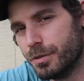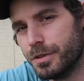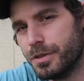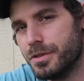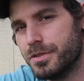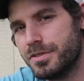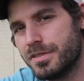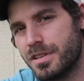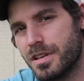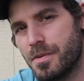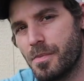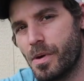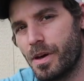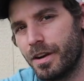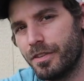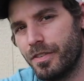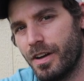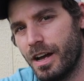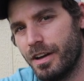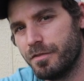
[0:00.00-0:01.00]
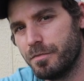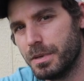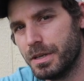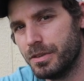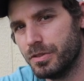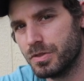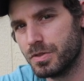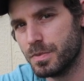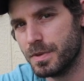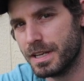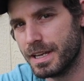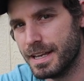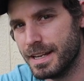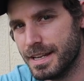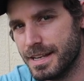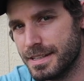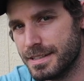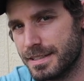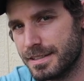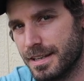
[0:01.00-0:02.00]
reduce the amount of hive beetles we
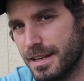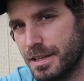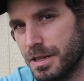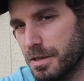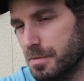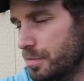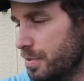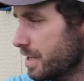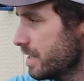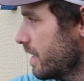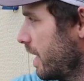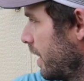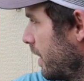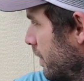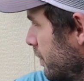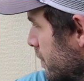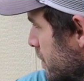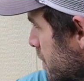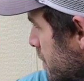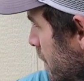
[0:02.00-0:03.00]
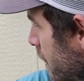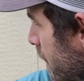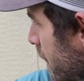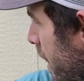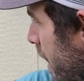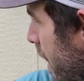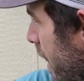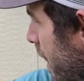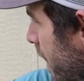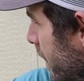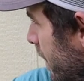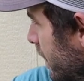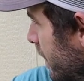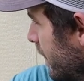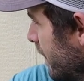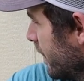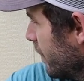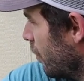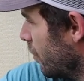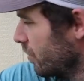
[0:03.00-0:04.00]
get inside the beehives, and
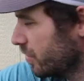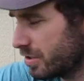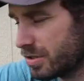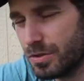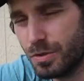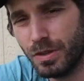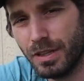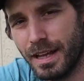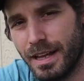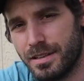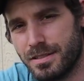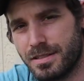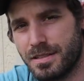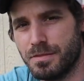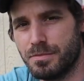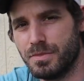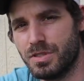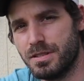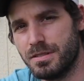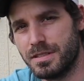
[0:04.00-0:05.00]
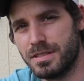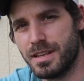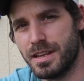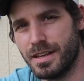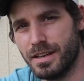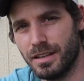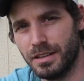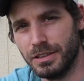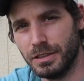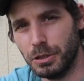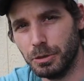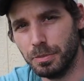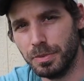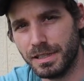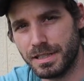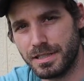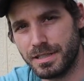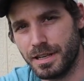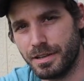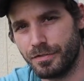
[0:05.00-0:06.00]
it also allows them to stay a little
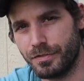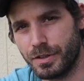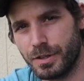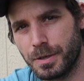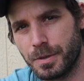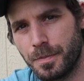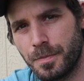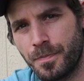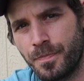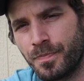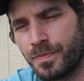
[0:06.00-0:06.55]
bit safer.